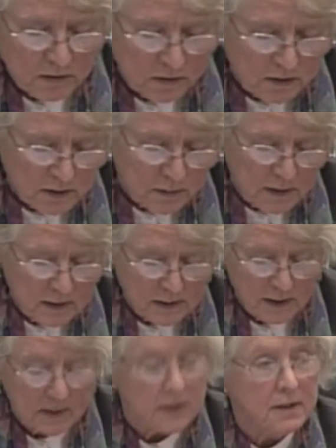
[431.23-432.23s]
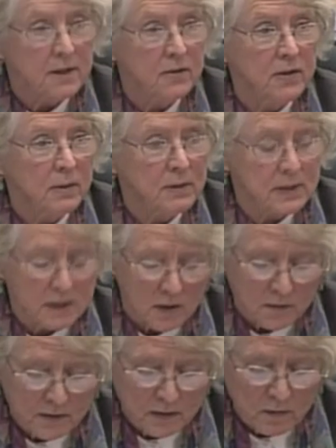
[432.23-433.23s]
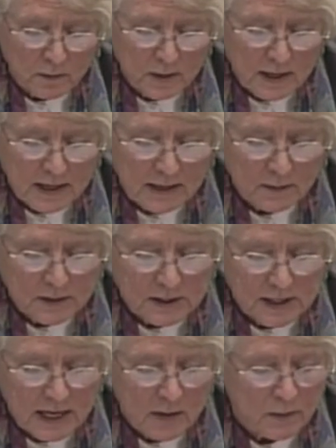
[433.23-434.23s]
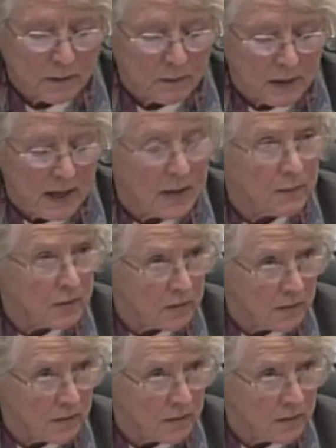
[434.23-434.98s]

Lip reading: journals because they consider them a self-incriminating shame and blame